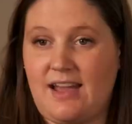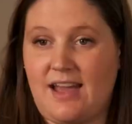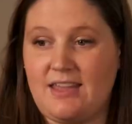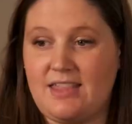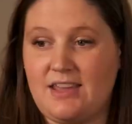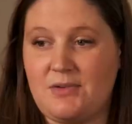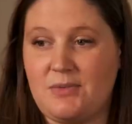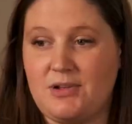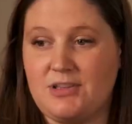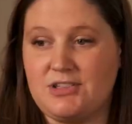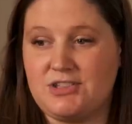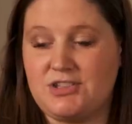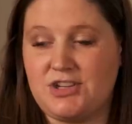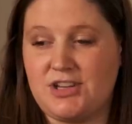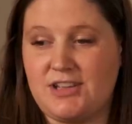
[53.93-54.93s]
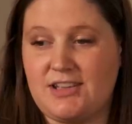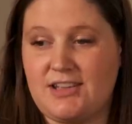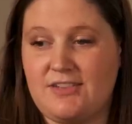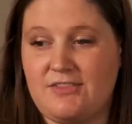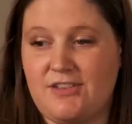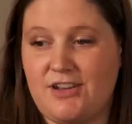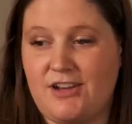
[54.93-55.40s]
Yeah. I think once she
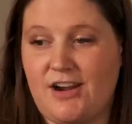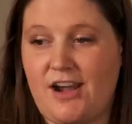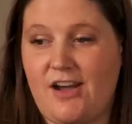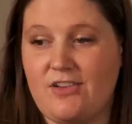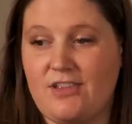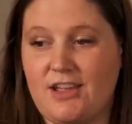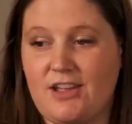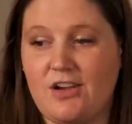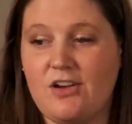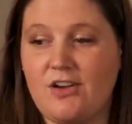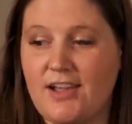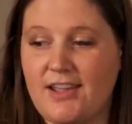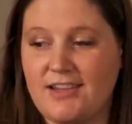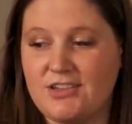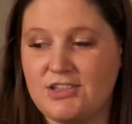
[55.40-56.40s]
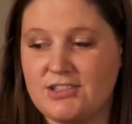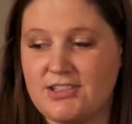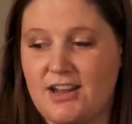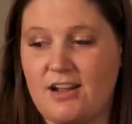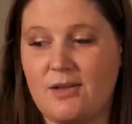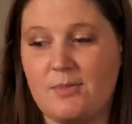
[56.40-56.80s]
can figure out, like, oh, I can just get